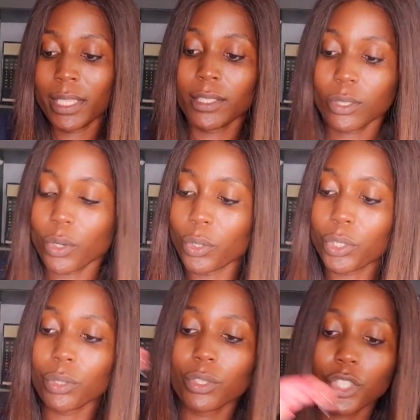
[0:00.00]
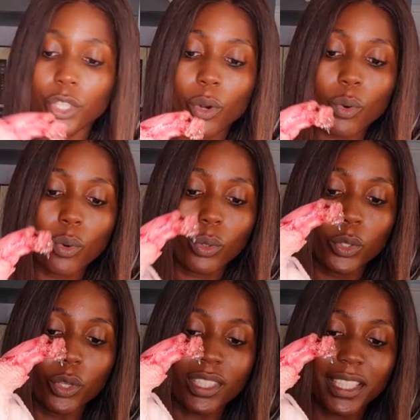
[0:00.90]
so you should show
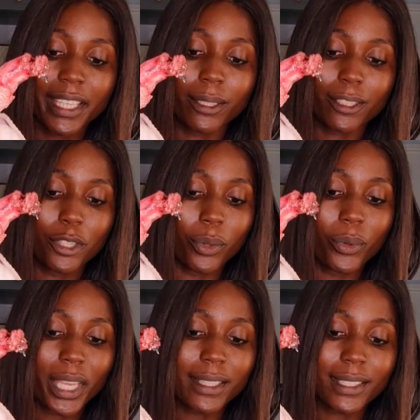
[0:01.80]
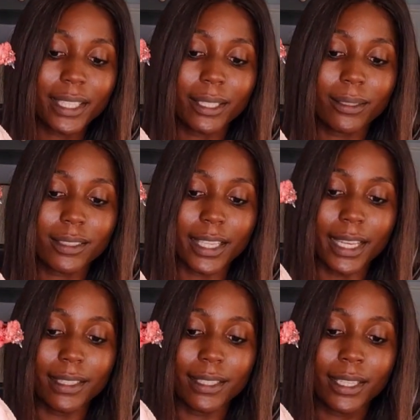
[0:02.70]
your skills, your cooking skills
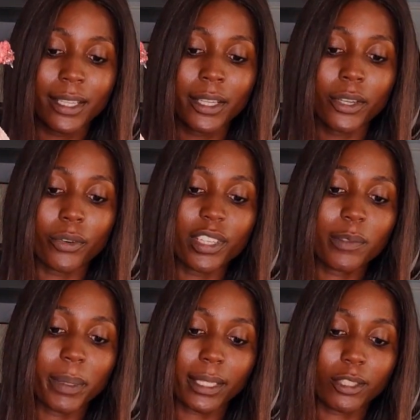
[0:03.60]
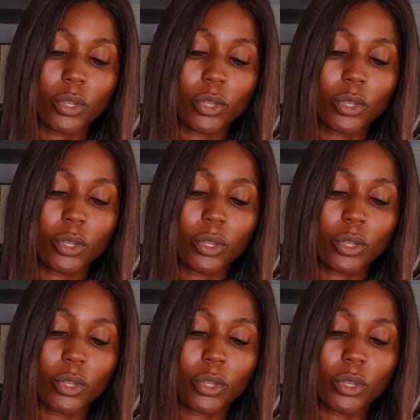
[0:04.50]
and respect.